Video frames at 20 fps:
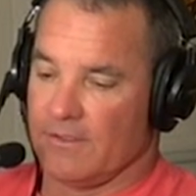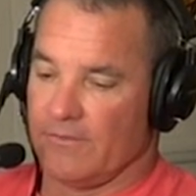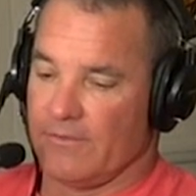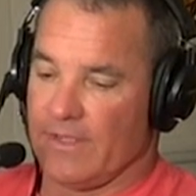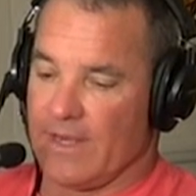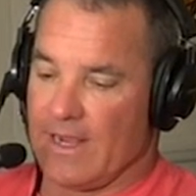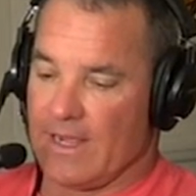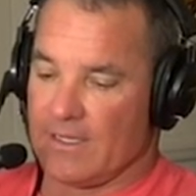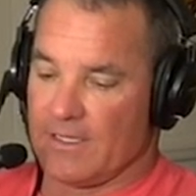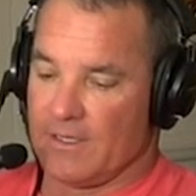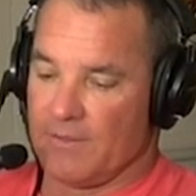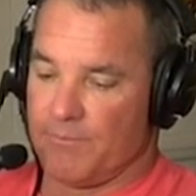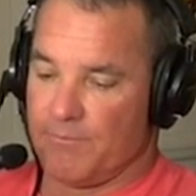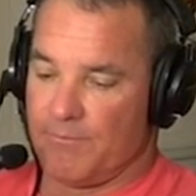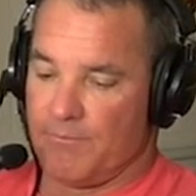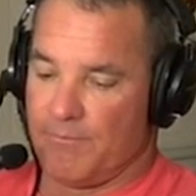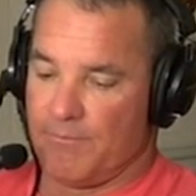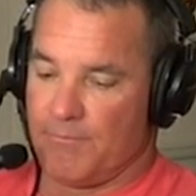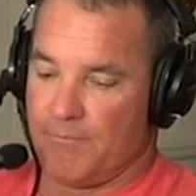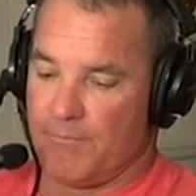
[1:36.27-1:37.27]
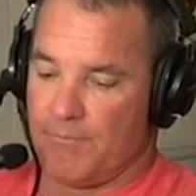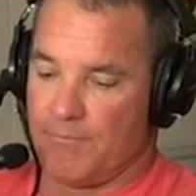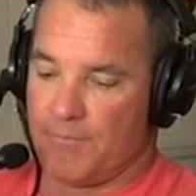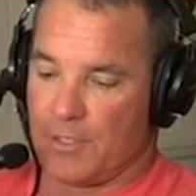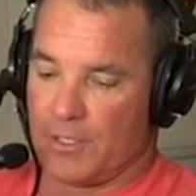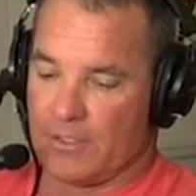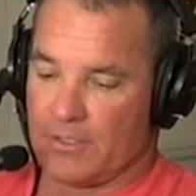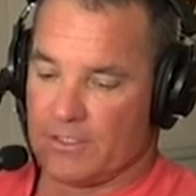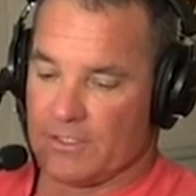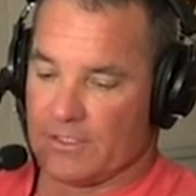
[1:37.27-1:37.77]
that I could
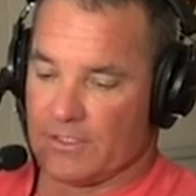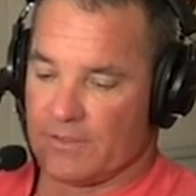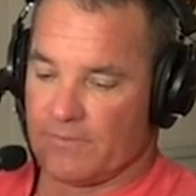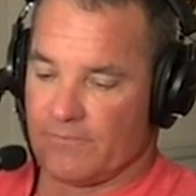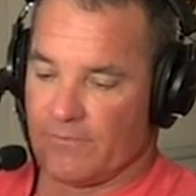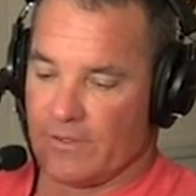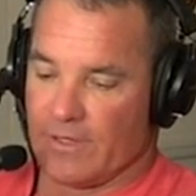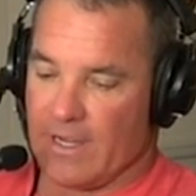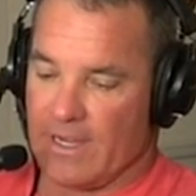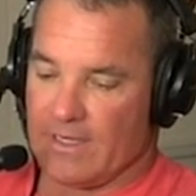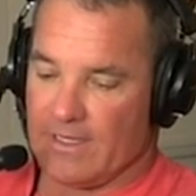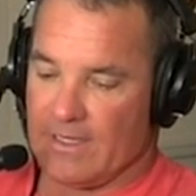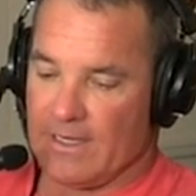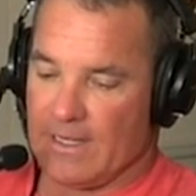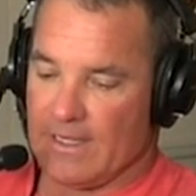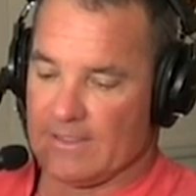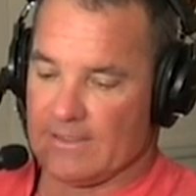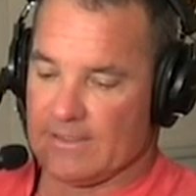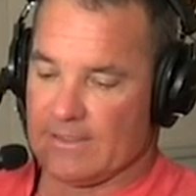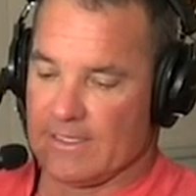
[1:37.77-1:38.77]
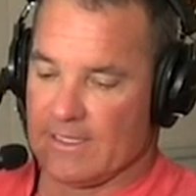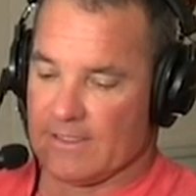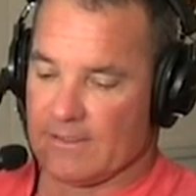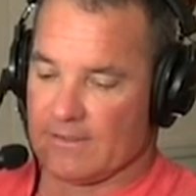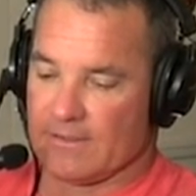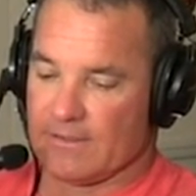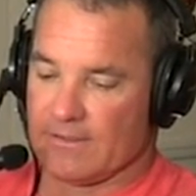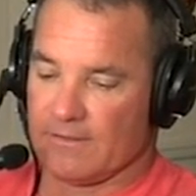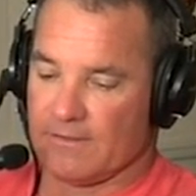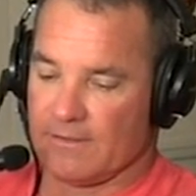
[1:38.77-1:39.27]
purchase for 99
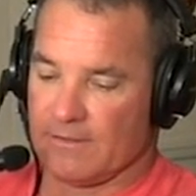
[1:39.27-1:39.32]
cents.